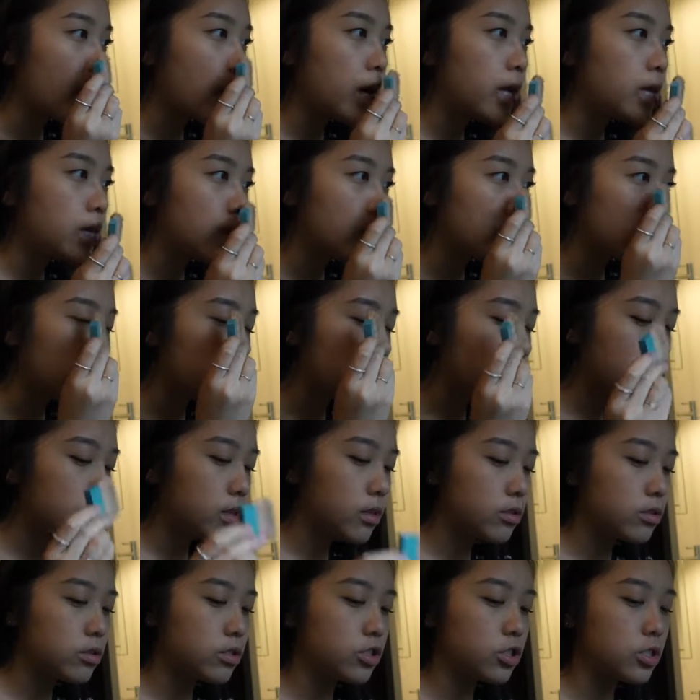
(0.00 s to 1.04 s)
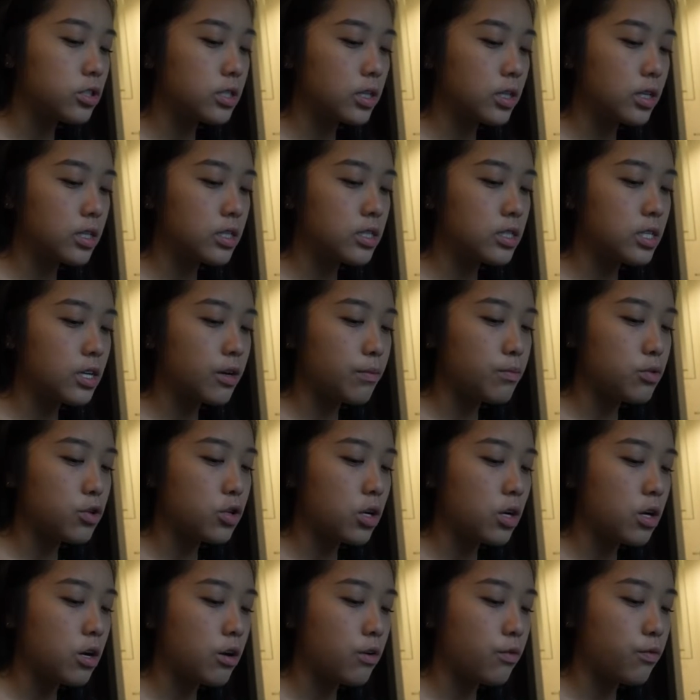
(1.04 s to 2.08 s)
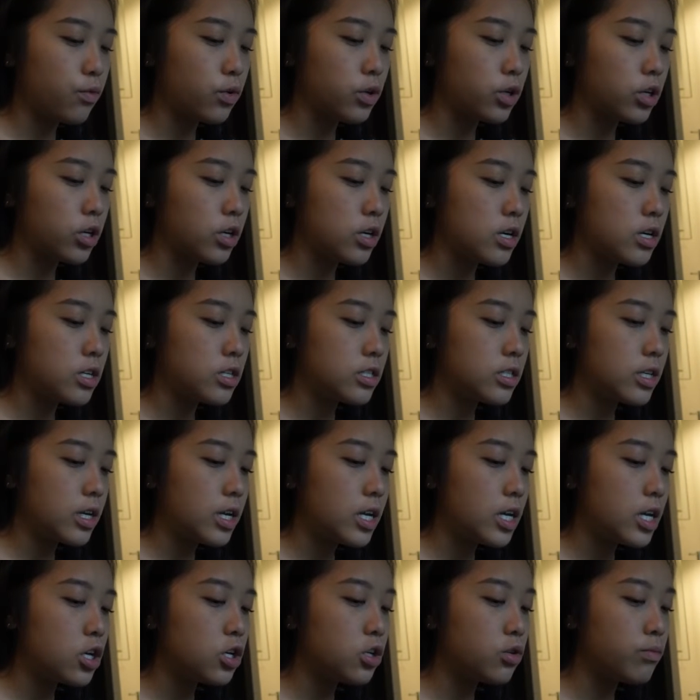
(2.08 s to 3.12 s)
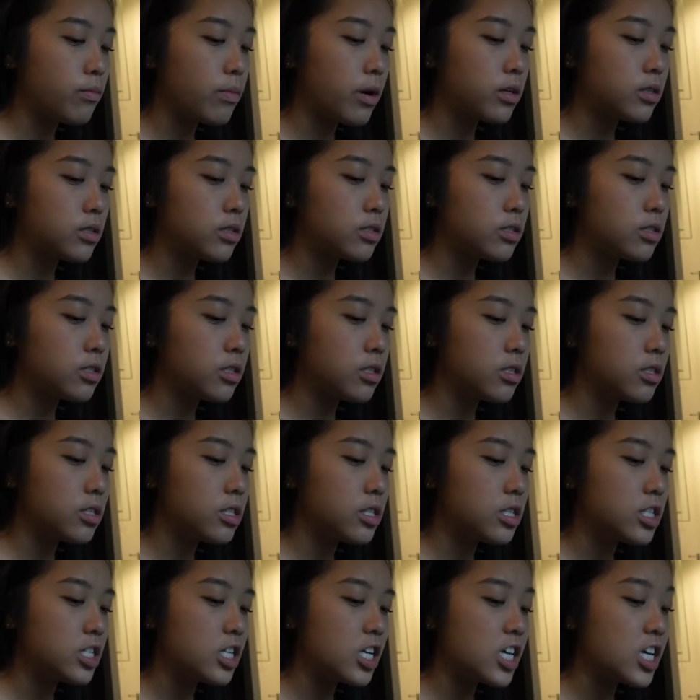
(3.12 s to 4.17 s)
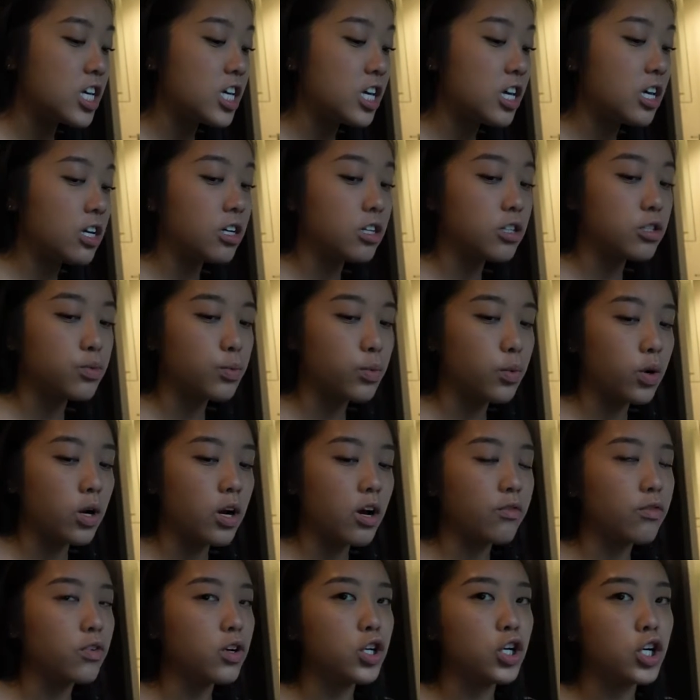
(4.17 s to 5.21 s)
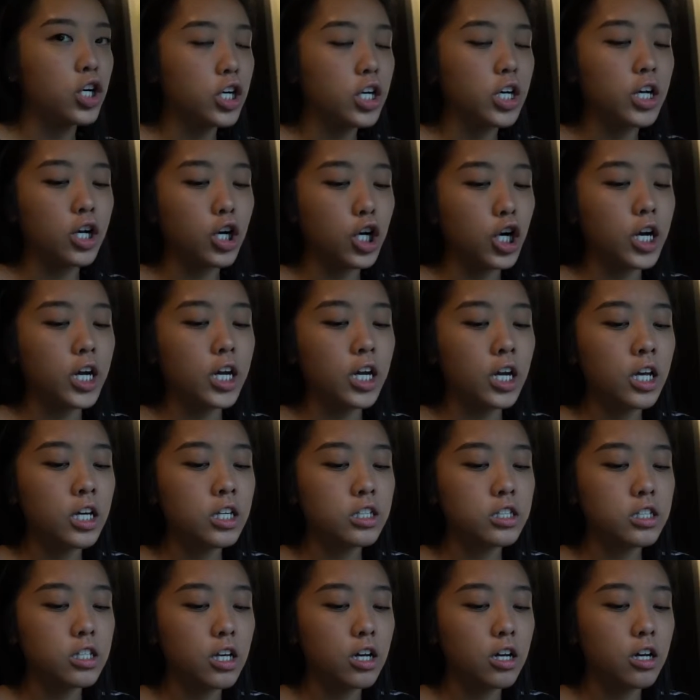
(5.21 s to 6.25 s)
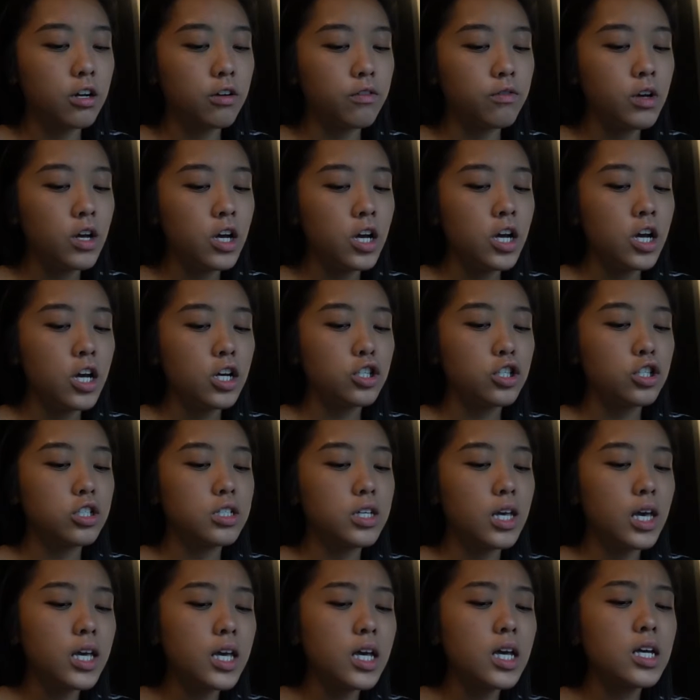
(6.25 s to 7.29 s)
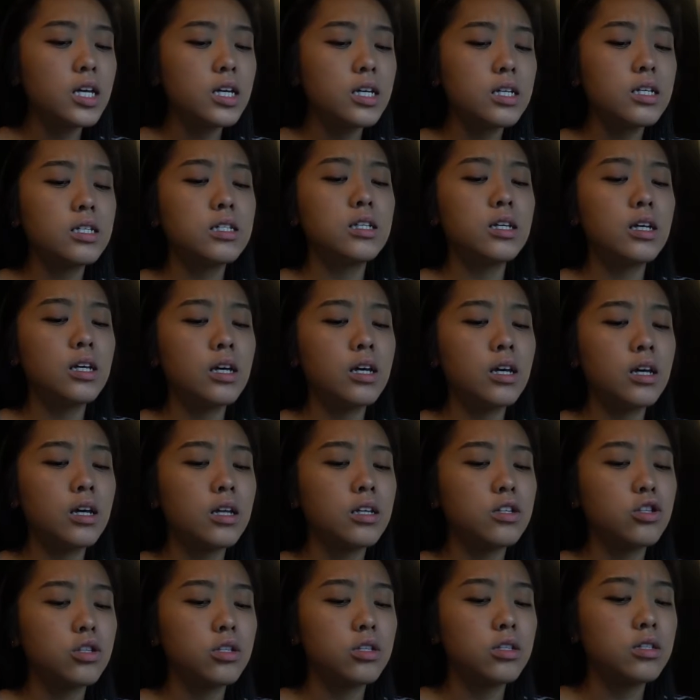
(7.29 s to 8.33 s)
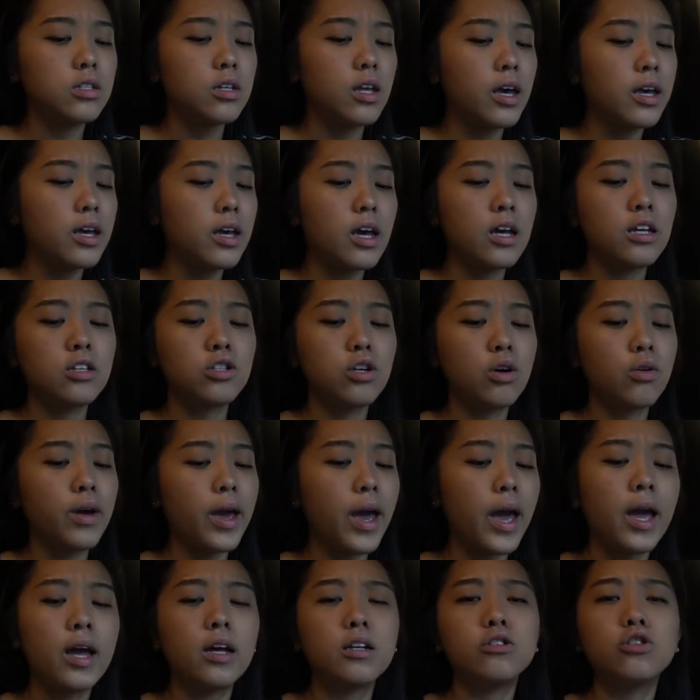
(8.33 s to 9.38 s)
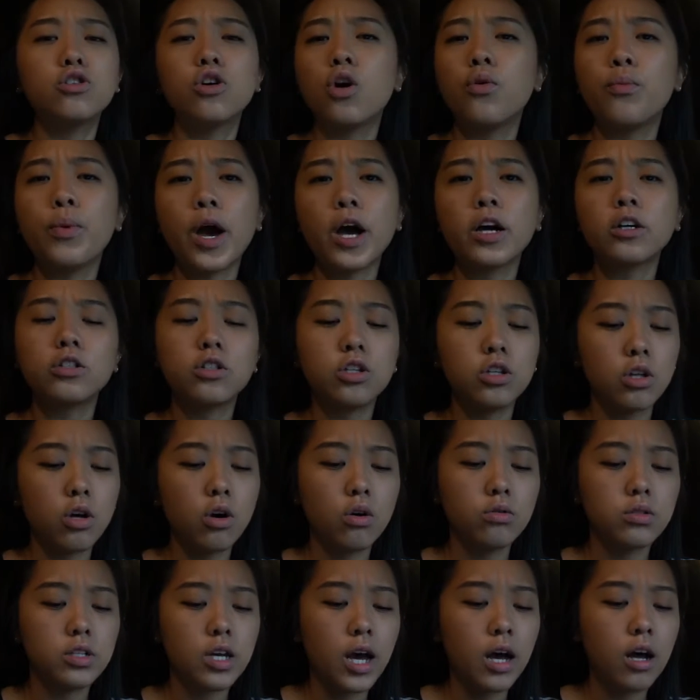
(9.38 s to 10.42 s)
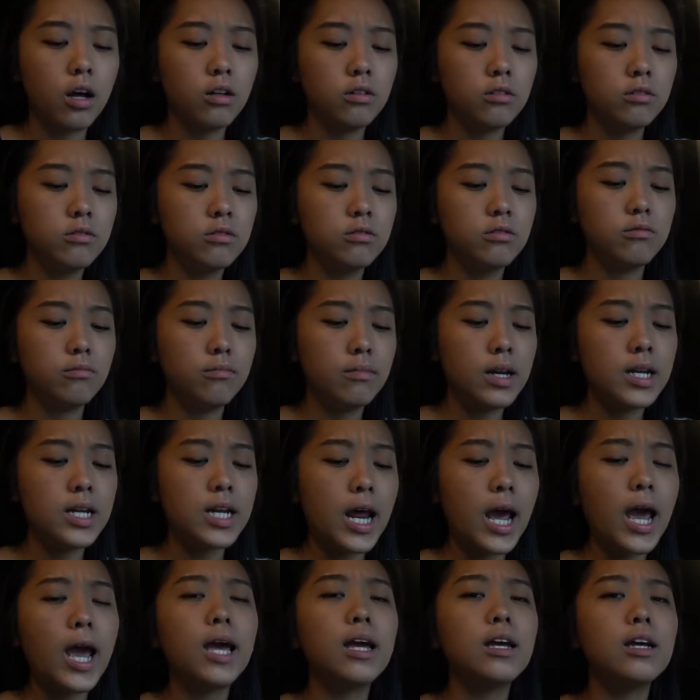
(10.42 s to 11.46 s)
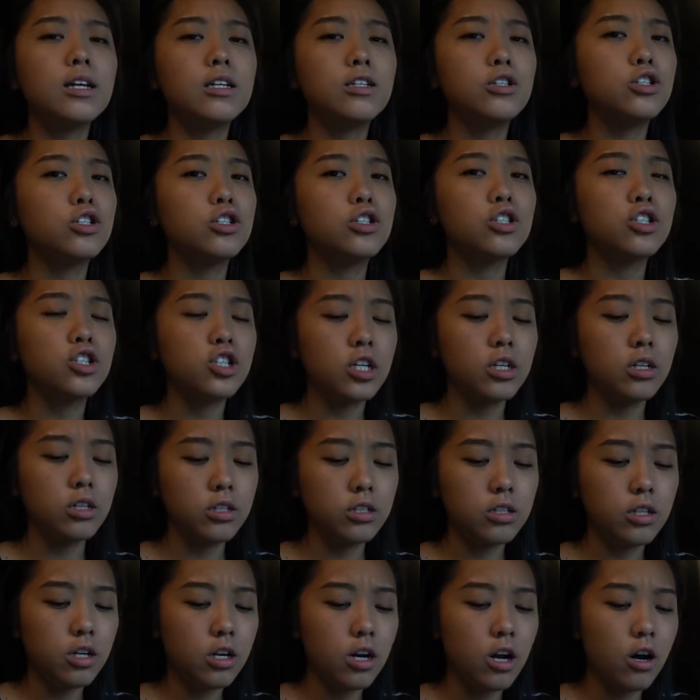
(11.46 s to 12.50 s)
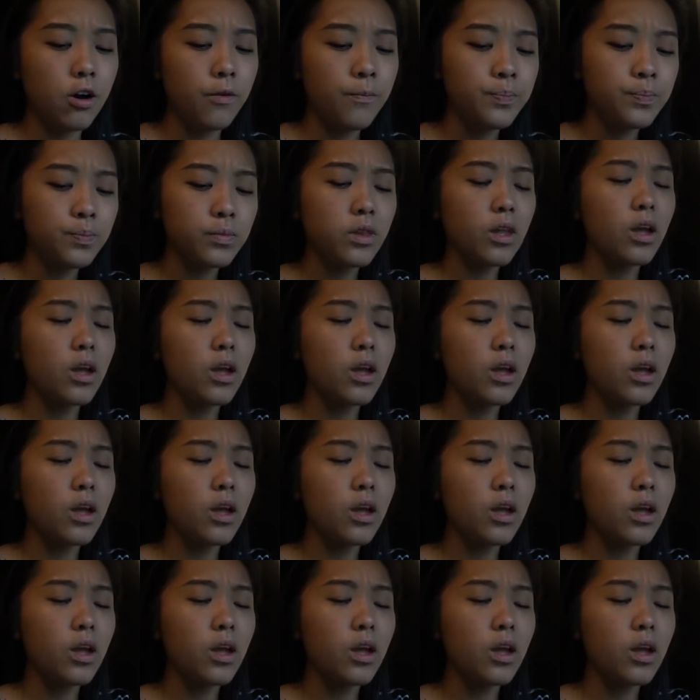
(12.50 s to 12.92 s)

I think there's just a conception of when you're in a city, you must see and explore every nook and cranny instead of just taking it easy and just like it's okay to go back to the hotel midday and just chill, you know?